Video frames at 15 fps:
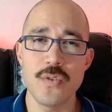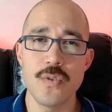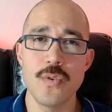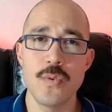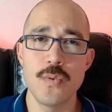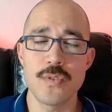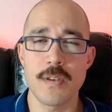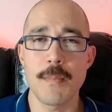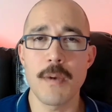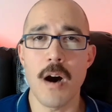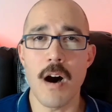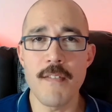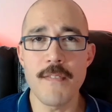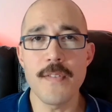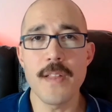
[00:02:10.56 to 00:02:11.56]
to some
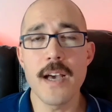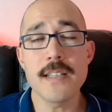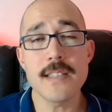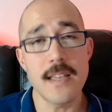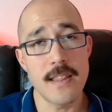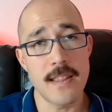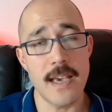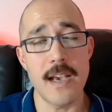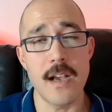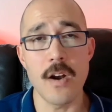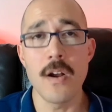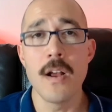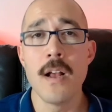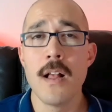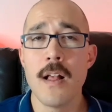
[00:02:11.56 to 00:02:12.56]
conflict
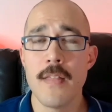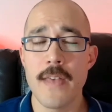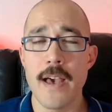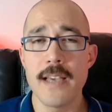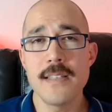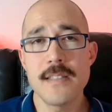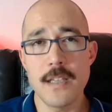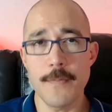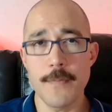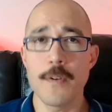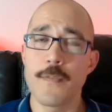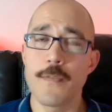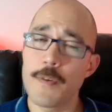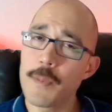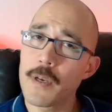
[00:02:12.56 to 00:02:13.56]
there that is
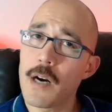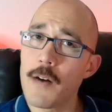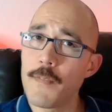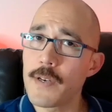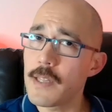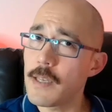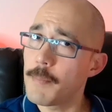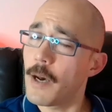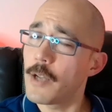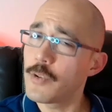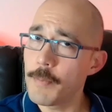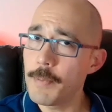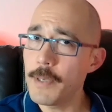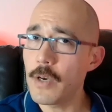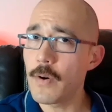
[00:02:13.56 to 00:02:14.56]
different from the conflict that
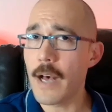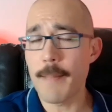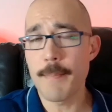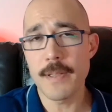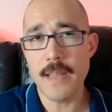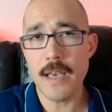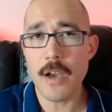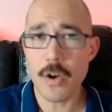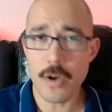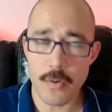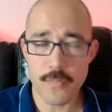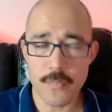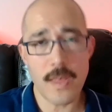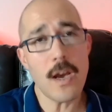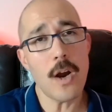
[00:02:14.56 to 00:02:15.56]
Padre Pio had, but they
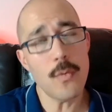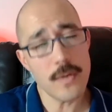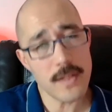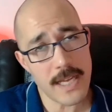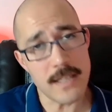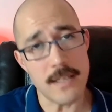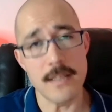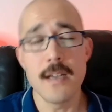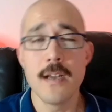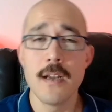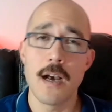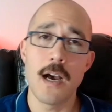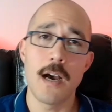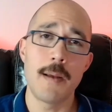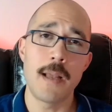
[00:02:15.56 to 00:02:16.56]
are related.
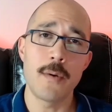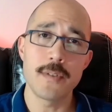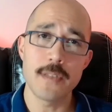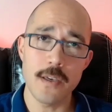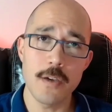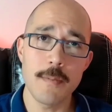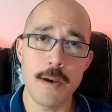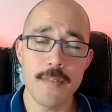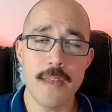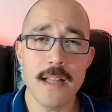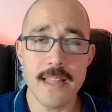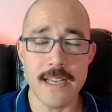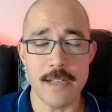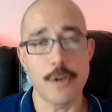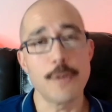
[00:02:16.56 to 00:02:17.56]
And I will tell you about that
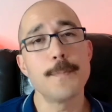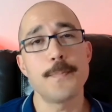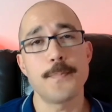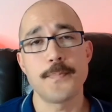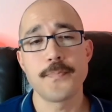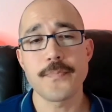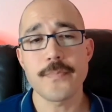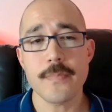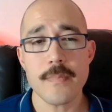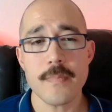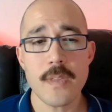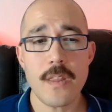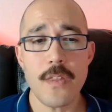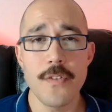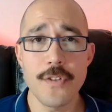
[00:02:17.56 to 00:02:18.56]
later.
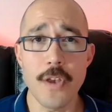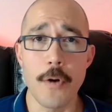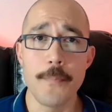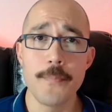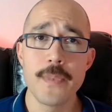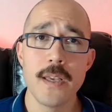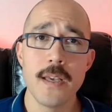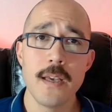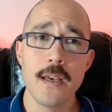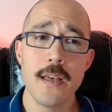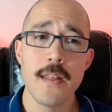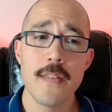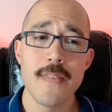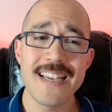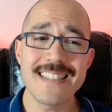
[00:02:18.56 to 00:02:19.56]
So
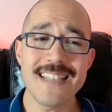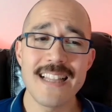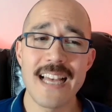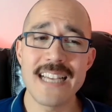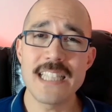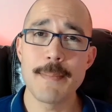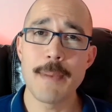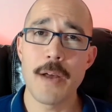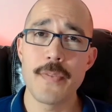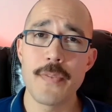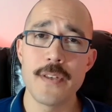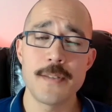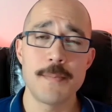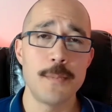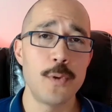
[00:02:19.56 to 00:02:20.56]
things I liked about
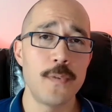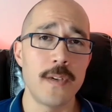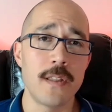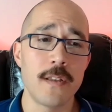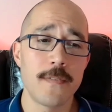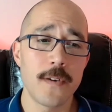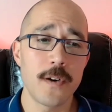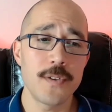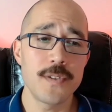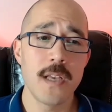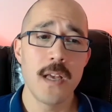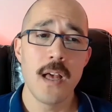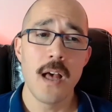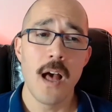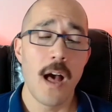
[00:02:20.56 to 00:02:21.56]
this movie. The first,
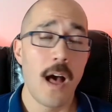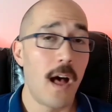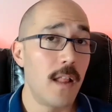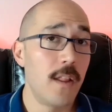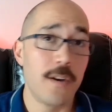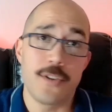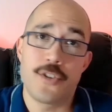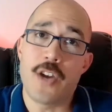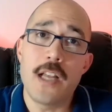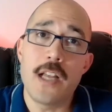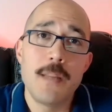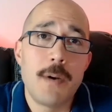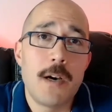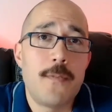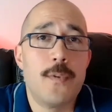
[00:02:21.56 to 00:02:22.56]
look, Shia
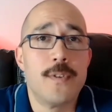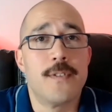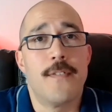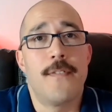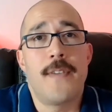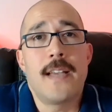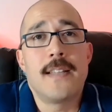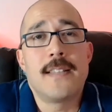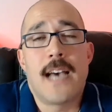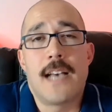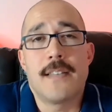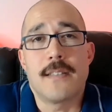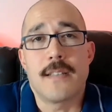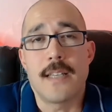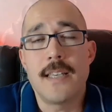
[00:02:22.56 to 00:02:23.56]
LaBeouf was
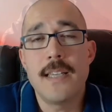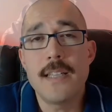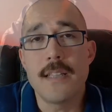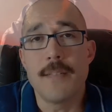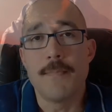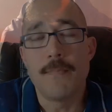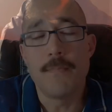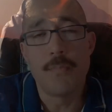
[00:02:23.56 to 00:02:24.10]
fantastic. Like, he did a